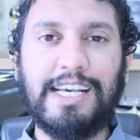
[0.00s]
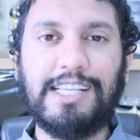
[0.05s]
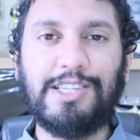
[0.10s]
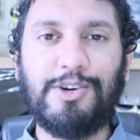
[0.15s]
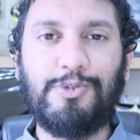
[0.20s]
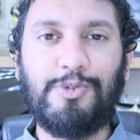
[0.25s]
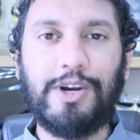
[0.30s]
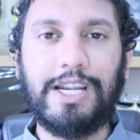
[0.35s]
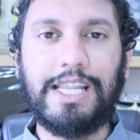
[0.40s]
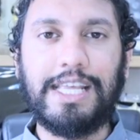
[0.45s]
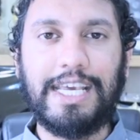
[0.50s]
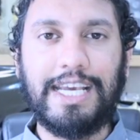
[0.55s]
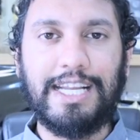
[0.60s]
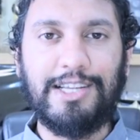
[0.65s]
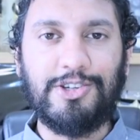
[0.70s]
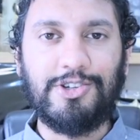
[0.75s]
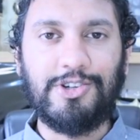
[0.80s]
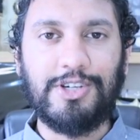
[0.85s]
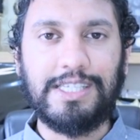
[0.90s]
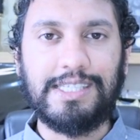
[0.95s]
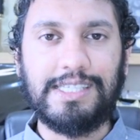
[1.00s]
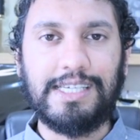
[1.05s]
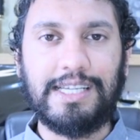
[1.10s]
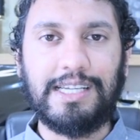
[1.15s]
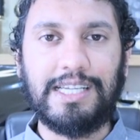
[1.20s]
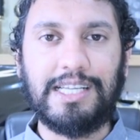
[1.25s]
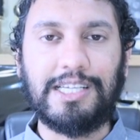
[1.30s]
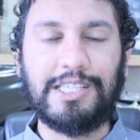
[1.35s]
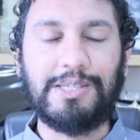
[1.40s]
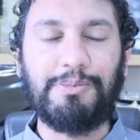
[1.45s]
isn't really interested
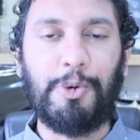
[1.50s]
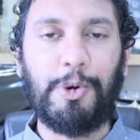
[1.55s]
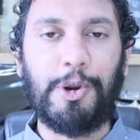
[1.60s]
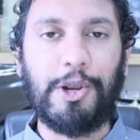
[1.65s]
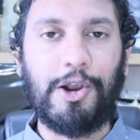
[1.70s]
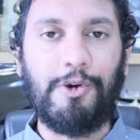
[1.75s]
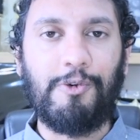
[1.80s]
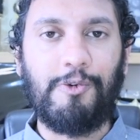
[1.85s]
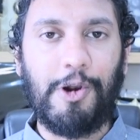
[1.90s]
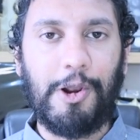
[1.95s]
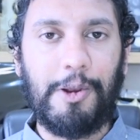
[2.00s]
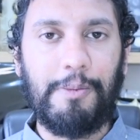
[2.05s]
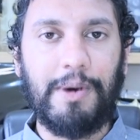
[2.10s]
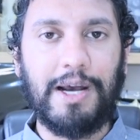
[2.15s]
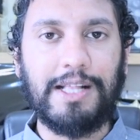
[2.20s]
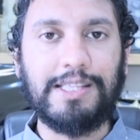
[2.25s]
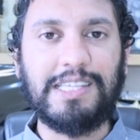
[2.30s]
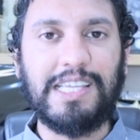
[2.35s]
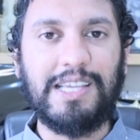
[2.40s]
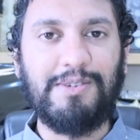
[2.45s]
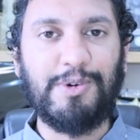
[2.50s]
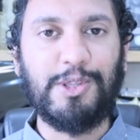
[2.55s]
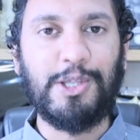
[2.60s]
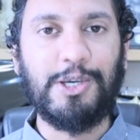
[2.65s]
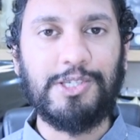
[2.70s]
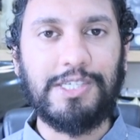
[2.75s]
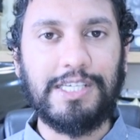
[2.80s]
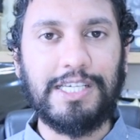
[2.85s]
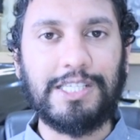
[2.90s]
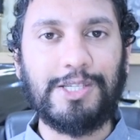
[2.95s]
in exploring a romance, even
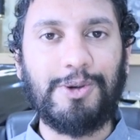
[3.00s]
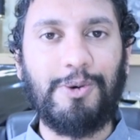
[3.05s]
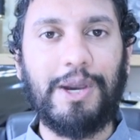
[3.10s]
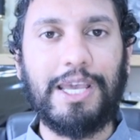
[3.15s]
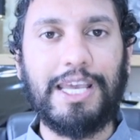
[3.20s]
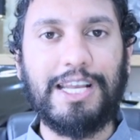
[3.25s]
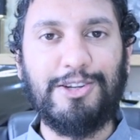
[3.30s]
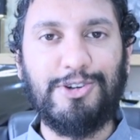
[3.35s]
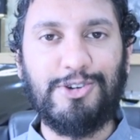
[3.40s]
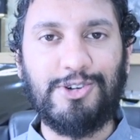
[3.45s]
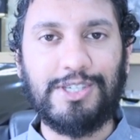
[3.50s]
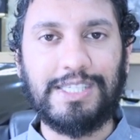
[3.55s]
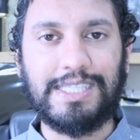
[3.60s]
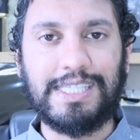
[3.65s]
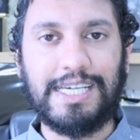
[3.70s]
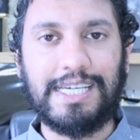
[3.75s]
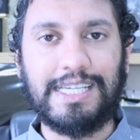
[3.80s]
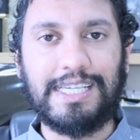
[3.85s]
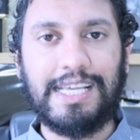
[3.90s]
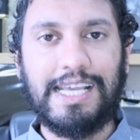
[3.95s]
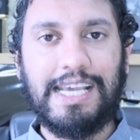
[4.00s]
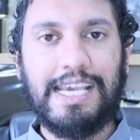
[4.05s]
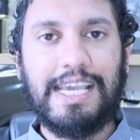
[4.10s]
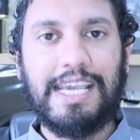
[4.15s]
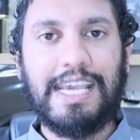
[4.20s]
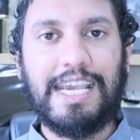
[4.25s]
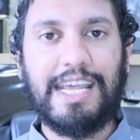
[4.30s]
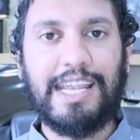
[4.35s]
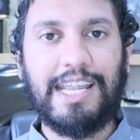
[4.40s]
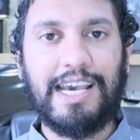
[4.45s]
though she is quite interested
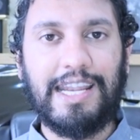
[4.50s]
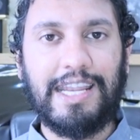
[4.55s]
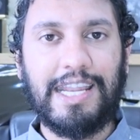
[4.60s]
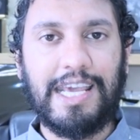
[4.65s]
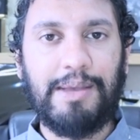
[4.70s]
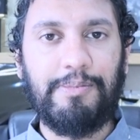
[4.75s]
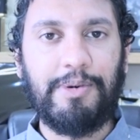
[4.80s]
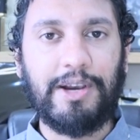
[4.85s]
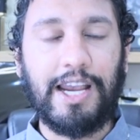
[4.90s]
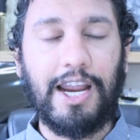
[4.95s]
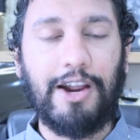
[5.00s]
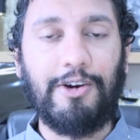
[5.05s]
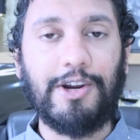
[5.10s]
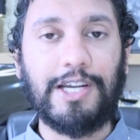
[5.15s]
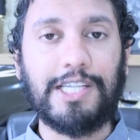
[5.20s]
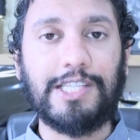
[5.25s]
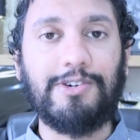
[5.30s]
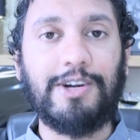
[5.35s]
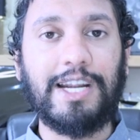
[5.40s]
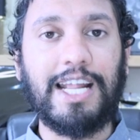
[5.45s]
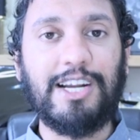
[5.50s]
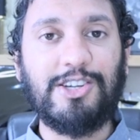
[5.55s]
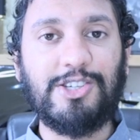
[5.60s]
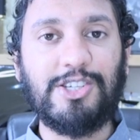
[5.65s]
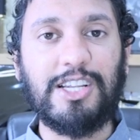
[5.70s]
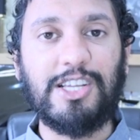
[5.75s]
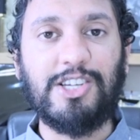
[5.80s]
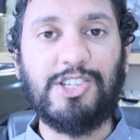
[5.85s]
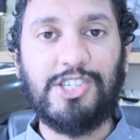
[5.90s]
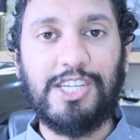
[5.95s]
in her neighbor character. And
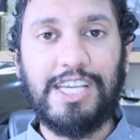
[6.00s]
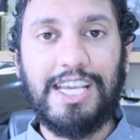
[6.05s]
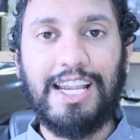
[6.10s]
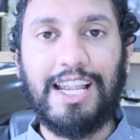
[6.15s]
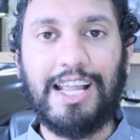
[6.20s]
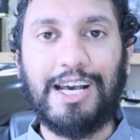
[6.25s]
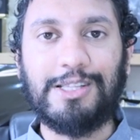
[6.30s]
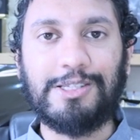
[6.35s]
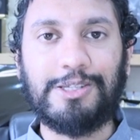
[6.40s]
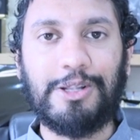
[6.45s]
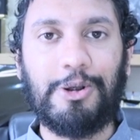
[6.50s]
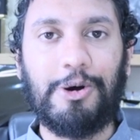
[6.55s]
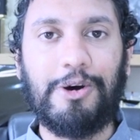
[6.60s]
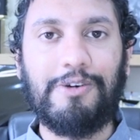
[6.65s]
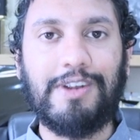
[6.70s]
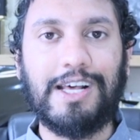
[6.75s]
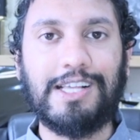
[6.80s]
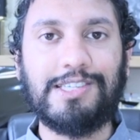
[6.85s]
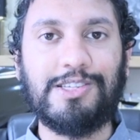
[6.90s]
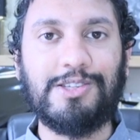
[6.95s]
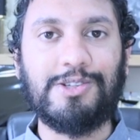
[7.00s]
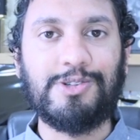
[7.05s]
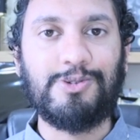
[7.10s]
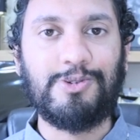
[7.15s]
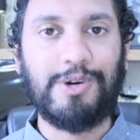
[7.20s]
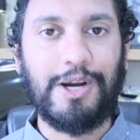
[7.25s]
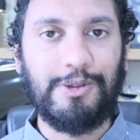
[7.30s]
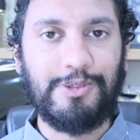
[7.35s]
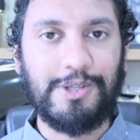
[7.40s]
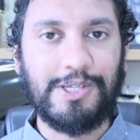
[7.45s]
actually she learns a lot of lessons
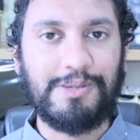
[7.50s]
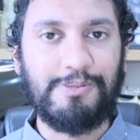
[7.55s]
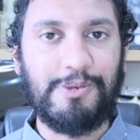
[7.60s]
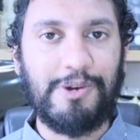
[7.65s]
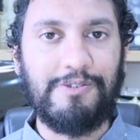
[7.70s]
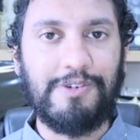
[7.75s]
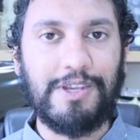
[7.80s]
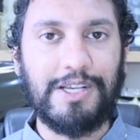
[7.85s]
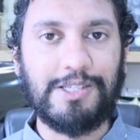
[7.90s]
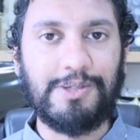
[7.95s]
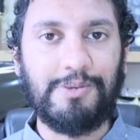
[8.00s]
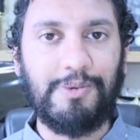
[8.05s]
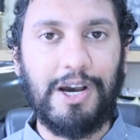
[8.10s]
throughout this movie as